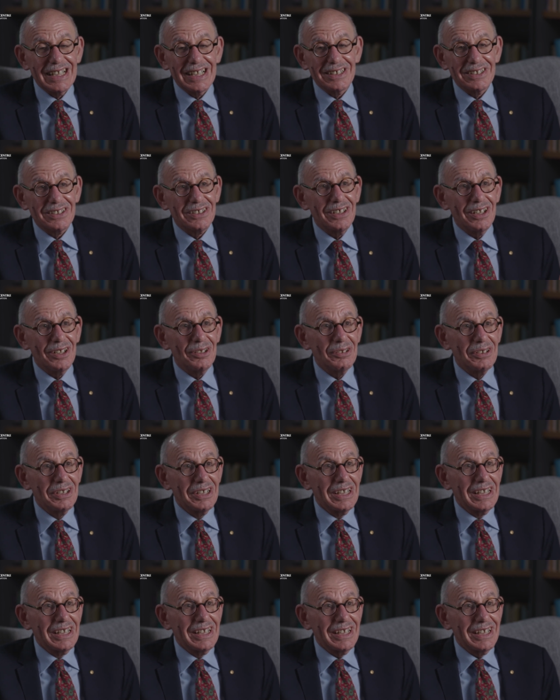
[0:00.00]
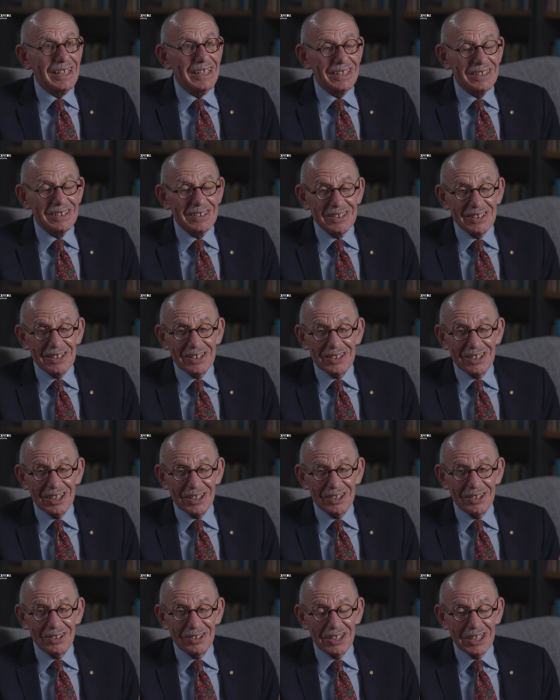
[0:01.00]
And so it's
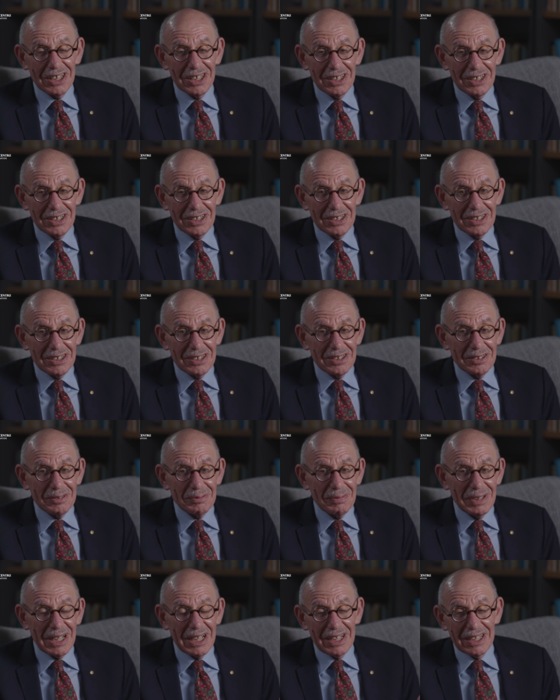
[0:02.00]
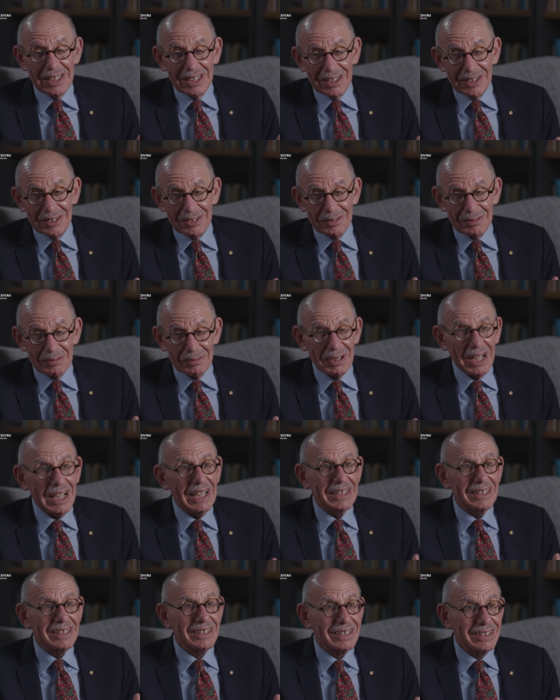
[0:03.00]
not only my
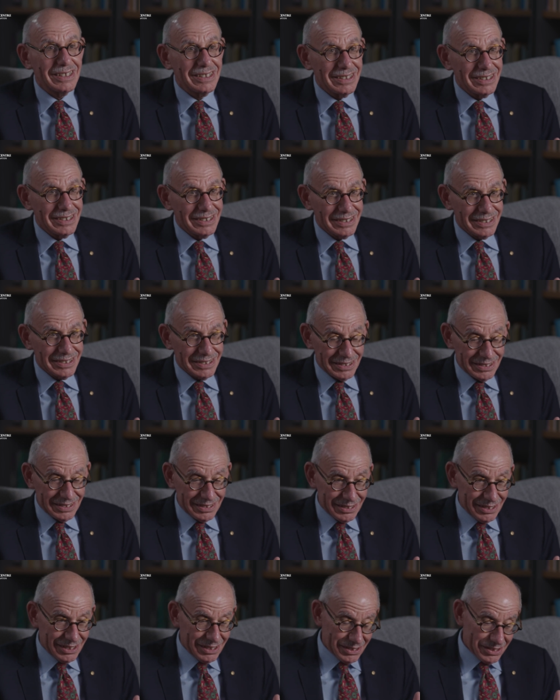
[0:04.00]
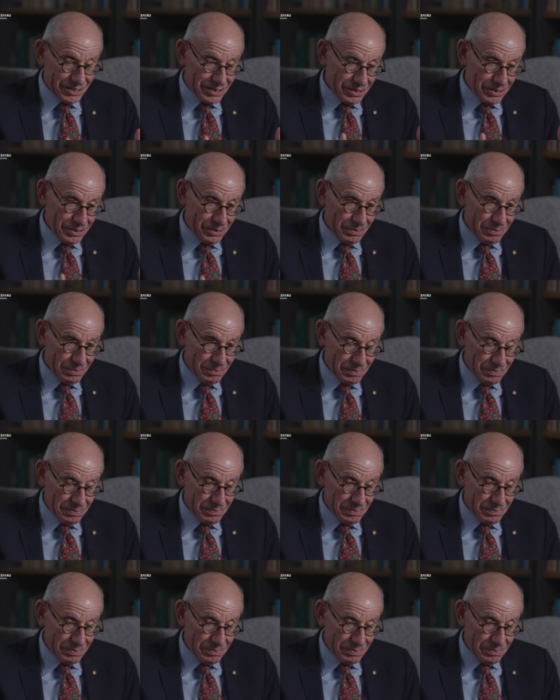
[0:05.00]
right not to